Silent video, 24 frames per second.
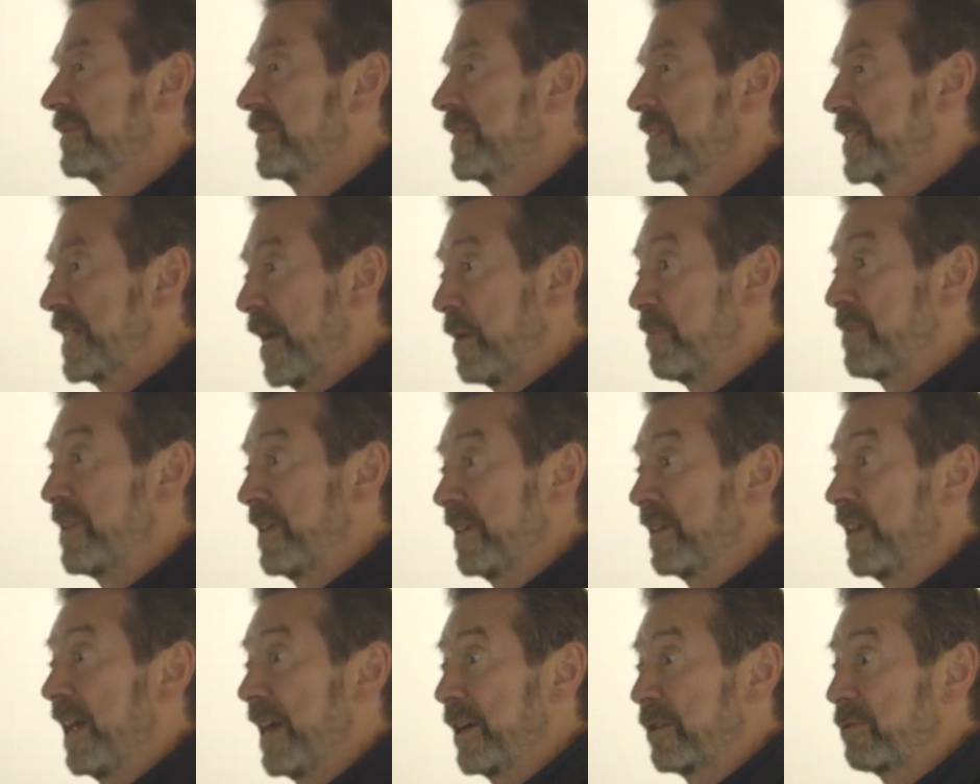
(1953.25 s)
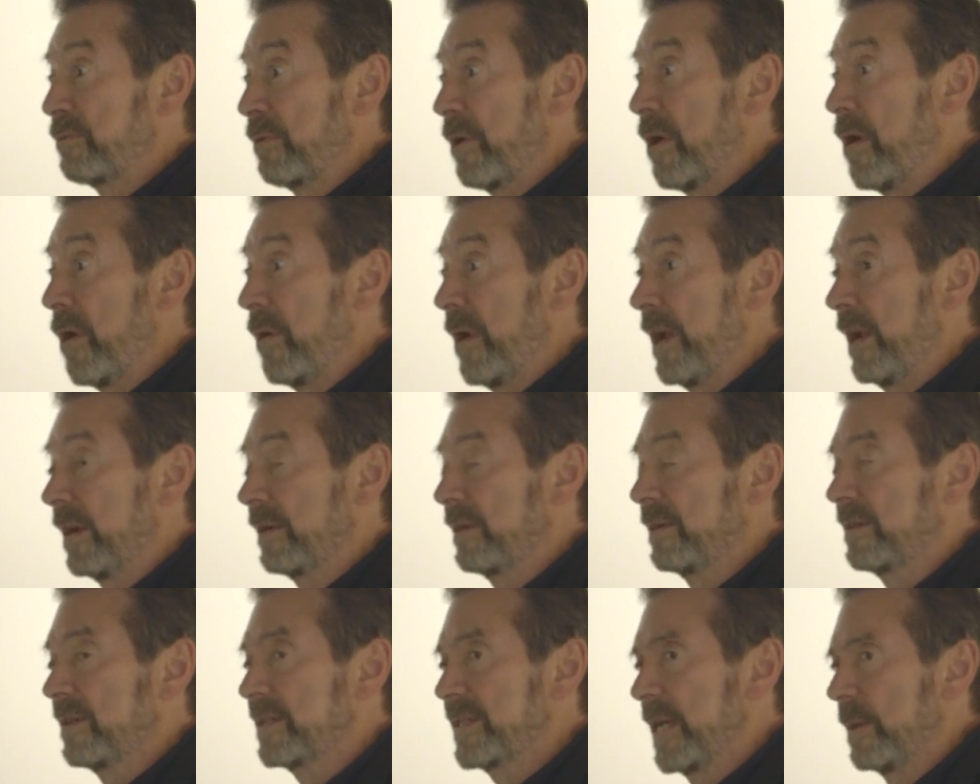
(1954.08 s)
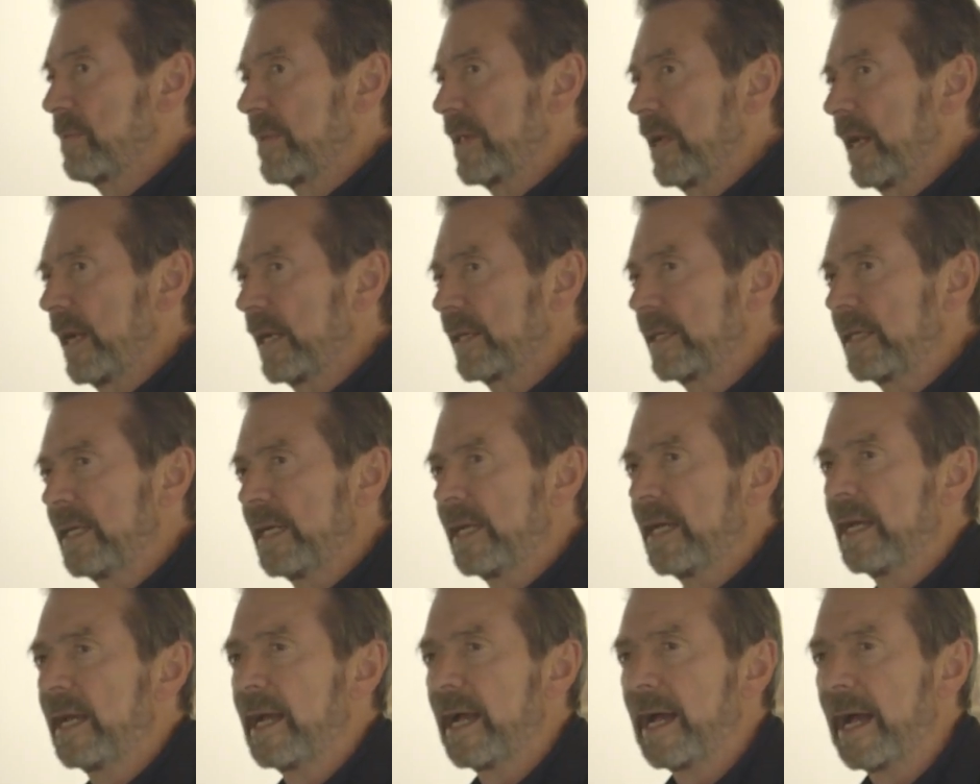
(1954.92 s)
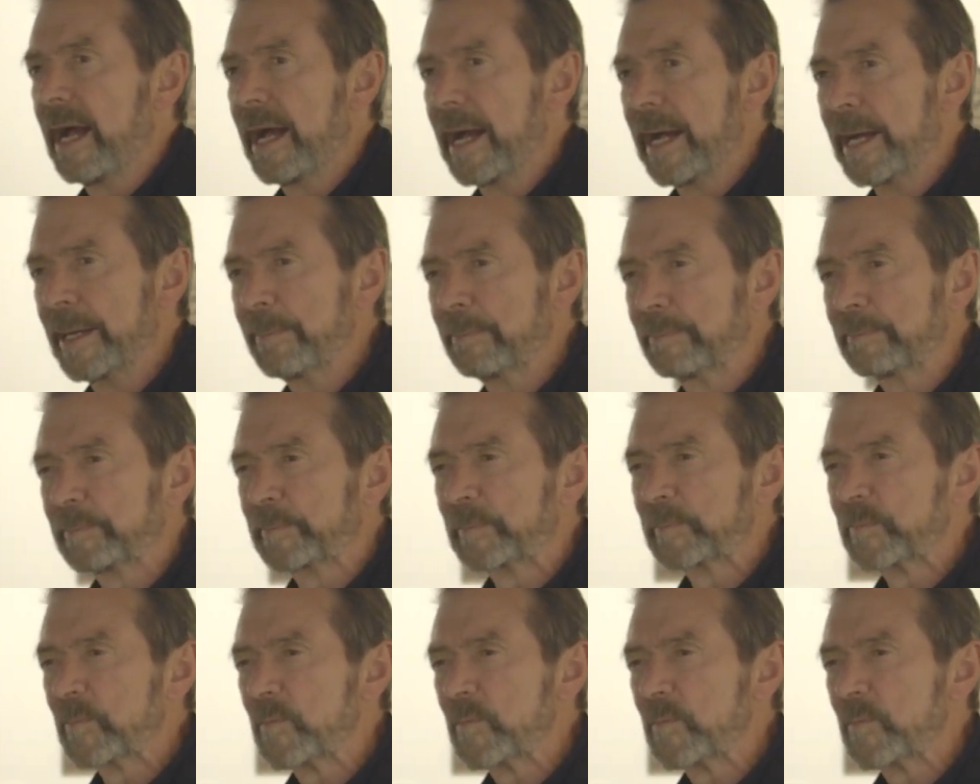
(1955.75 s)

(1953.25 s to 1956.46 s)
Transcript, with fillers: something like growing something. Um,